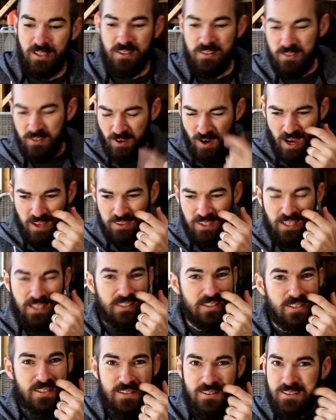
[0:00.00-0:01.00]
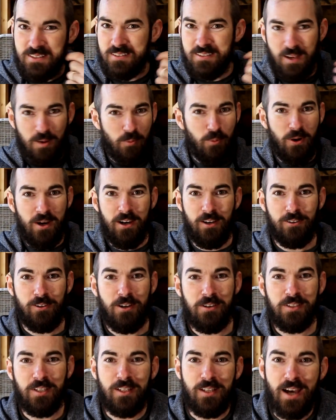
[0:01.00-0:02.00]
So I think just somewhere
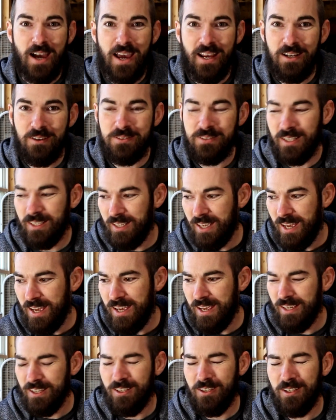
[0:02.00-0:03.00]
along the line I was like, hey,